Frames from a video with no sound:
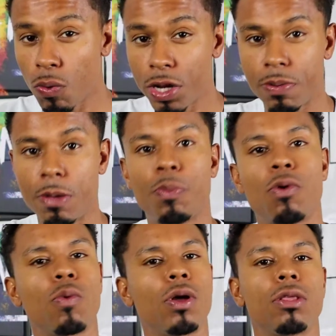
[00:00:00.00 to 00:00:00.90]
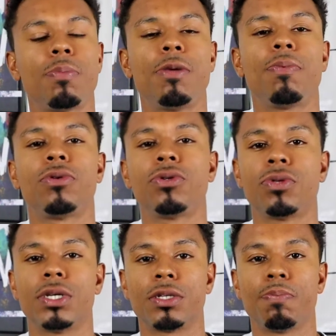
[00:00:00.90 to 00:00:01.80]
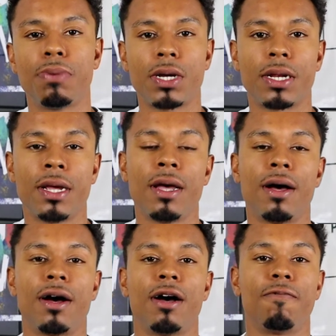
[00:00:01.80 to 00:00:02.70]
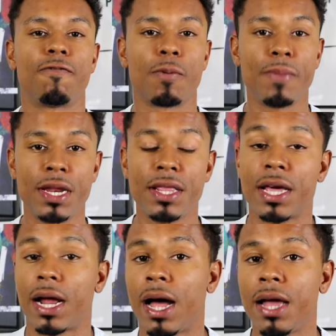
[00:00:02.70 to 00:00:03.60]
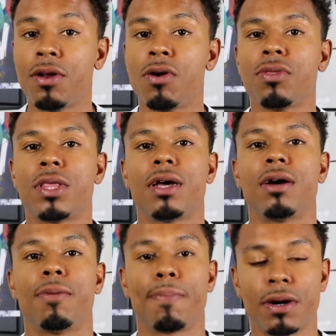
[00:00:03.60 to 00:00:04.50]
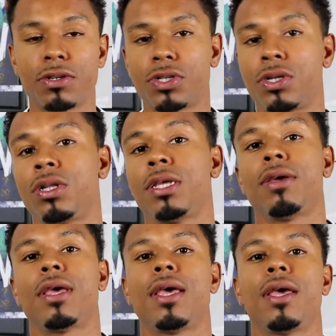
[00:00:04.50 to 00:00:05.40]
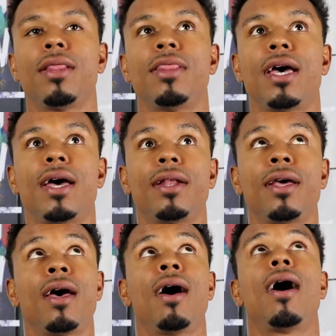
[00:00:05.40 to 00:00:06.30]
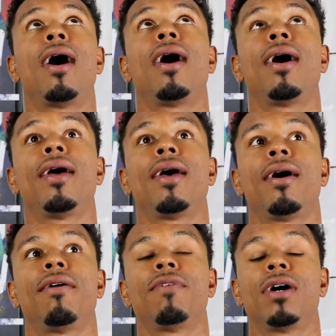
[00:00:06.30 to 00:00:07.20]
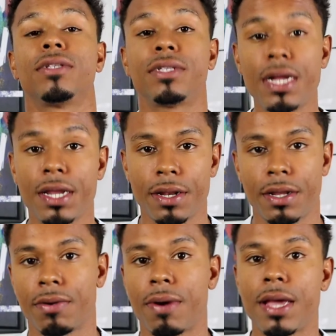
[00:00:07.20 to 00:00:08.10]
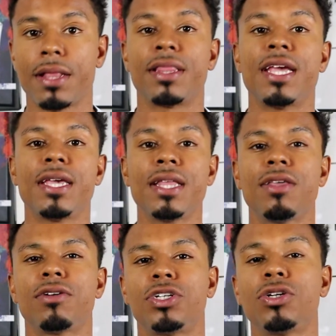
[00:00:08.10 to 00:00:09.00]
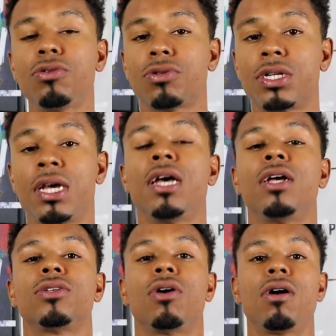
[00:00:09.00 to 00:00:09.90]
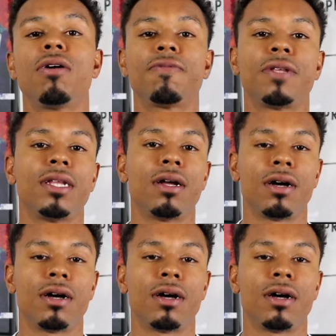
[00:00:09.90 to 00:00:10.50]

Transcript: rich people or wealthy people do this, but for many that I know that personally and that I have studied, right, they get their children to often